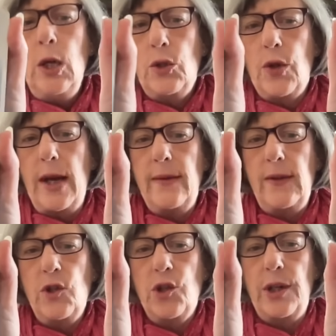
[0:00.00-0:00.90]

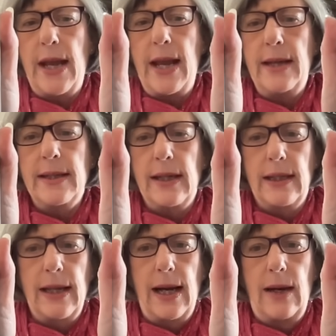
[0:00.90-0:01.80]
transition and
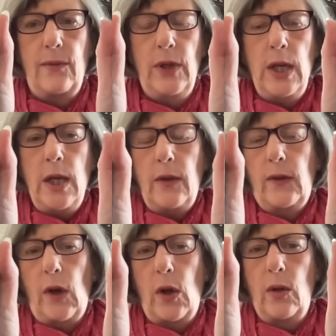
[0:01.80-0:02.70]
love.
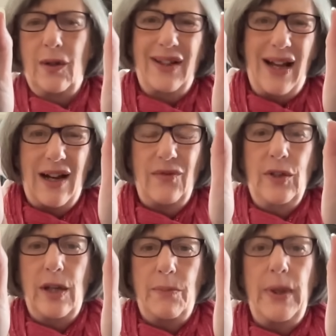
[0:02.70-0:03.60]
So, love
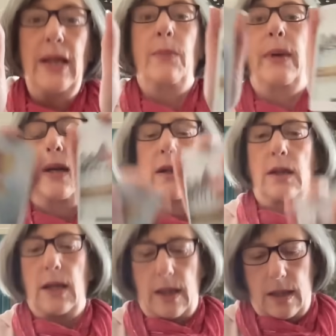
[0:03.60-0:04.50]
can be about.
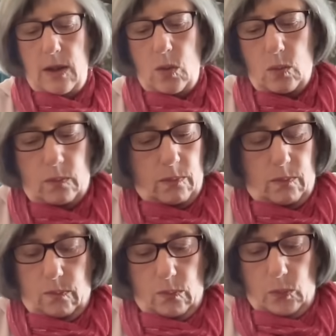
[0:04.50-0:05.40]
Uh,
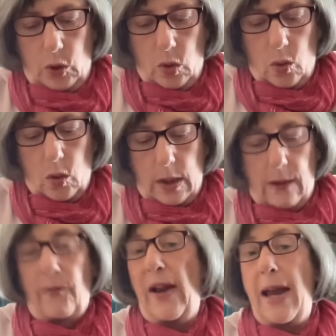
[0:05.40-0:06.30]
your uh,
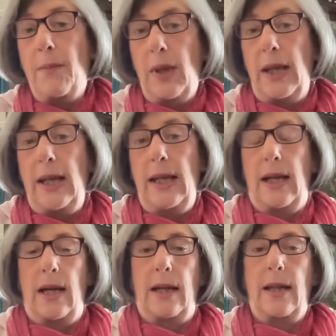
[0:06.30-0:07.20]
family,
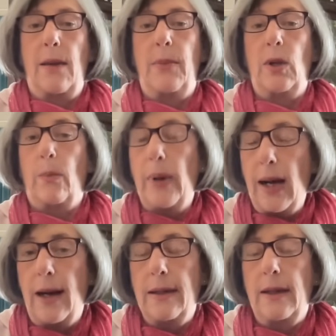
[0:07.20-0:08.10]
uh, can be your
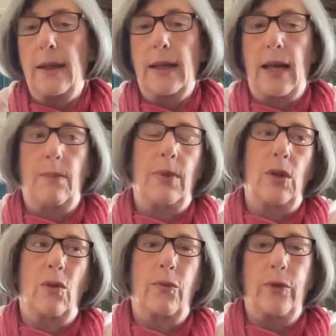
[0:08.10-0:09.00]
partner, can be
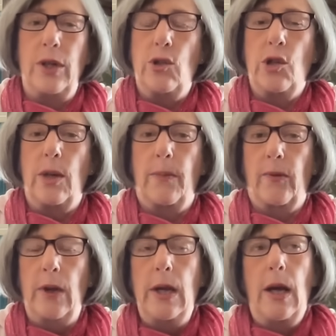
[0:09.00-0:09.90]
your friendships,
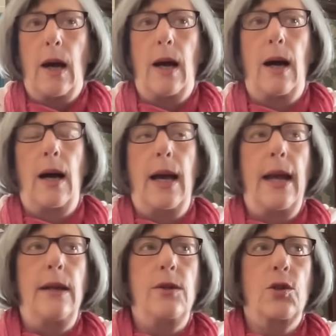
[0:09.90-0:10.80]
uh,
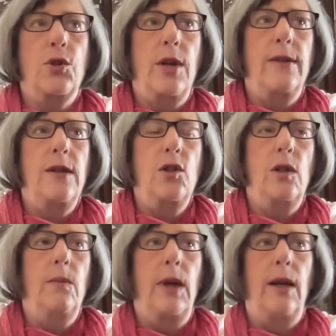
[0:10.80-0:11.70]
and
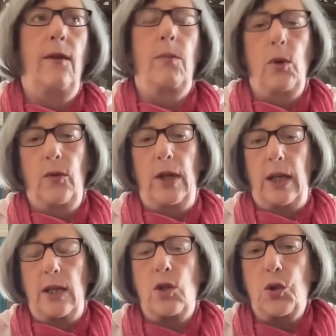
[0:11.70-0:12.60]
transition means moving
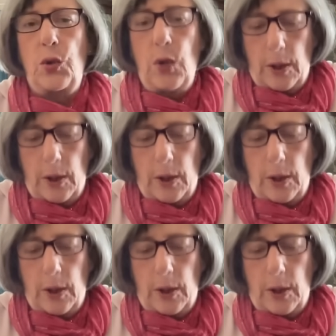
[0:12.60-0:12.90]
into